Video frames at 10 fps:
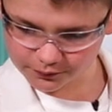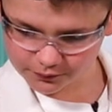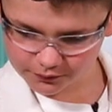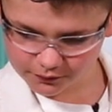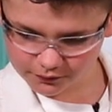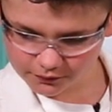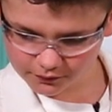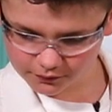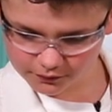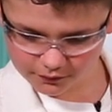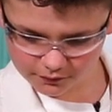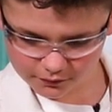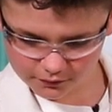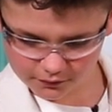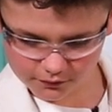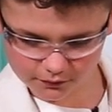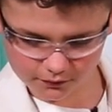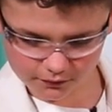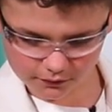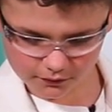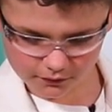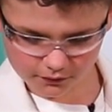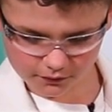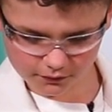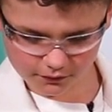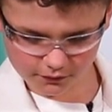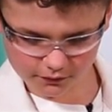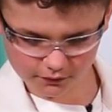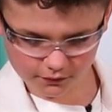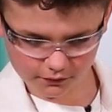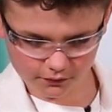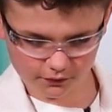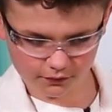The person shown says nothing.